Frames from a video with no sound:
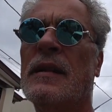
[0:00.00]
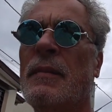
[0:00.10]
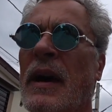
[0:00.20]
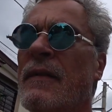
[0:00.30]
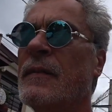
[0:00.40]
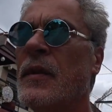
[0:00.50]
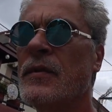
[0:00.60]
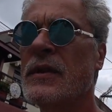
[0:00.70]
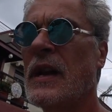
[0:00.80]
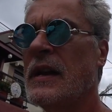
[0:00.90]
to buy from
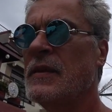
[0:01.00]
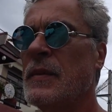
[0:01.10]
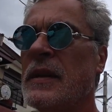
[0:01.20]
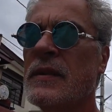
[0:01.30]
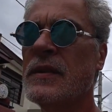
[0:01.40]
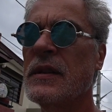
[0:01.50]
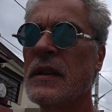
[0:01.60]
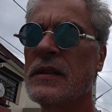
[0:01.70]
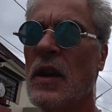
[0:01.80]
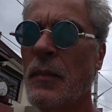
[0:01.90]
those guys because
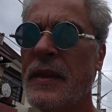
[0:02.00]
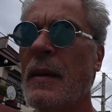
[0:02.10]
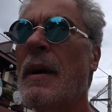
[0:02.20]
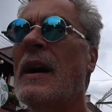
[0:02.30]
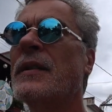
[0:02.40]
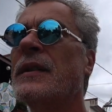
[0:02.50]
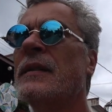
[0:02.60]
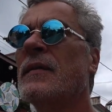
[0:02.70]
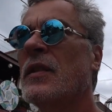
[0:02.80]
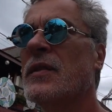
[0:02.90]
it's helping them out.
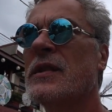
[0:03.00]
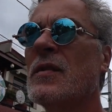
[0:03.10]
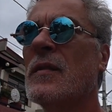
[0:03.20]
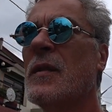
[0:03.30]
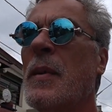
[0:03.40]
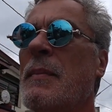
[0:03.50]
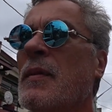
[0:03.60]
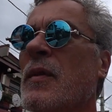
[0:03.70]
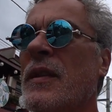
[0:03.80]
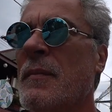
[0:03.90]
The people
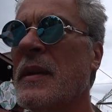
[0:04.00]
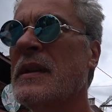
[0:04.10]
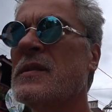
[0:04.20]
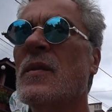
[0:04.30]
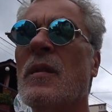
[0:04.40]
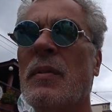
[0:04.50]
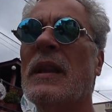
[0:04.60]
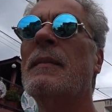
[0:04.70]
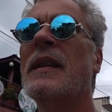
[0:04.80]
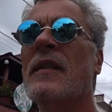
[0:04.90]
who run the big store,
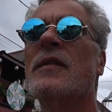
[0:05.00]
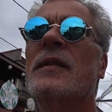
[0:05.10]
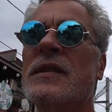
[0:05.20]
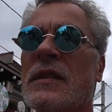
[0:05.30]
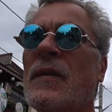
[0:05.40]
believe me, they're doing just